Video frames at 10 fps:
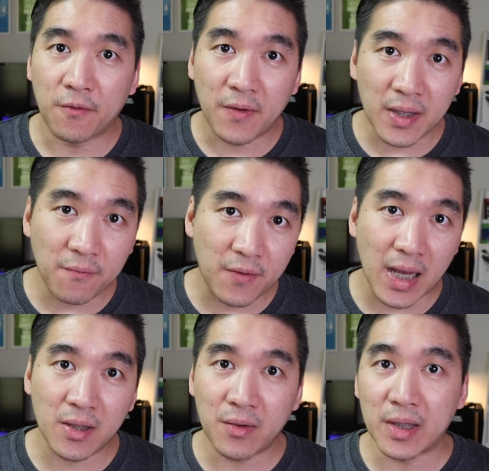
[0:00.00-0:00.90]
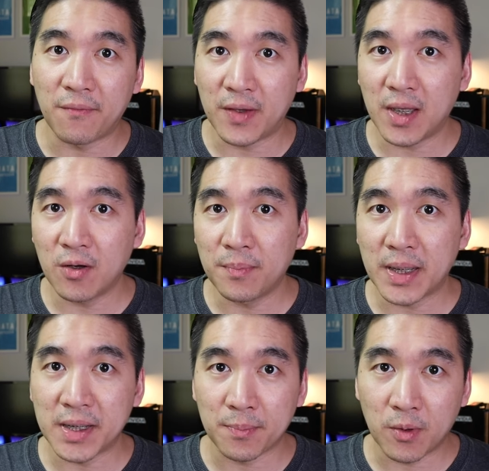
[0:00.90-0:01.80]
If you're finding value in the
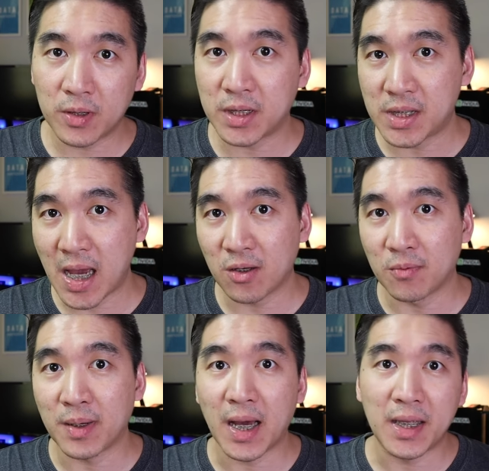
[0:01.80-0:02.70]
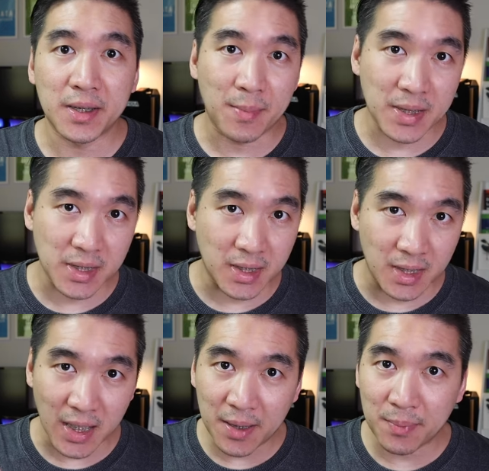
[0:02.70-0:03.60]
video, please support the channel by
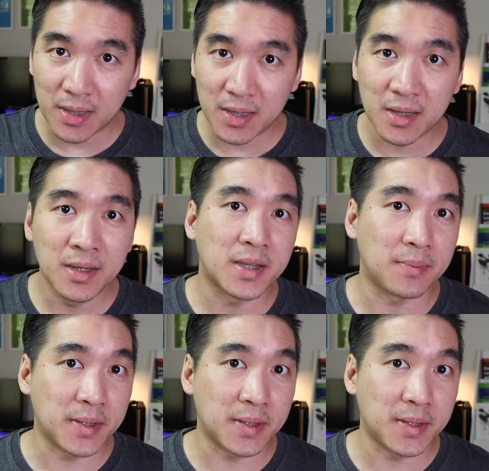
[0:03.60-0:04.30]
smashing the like button,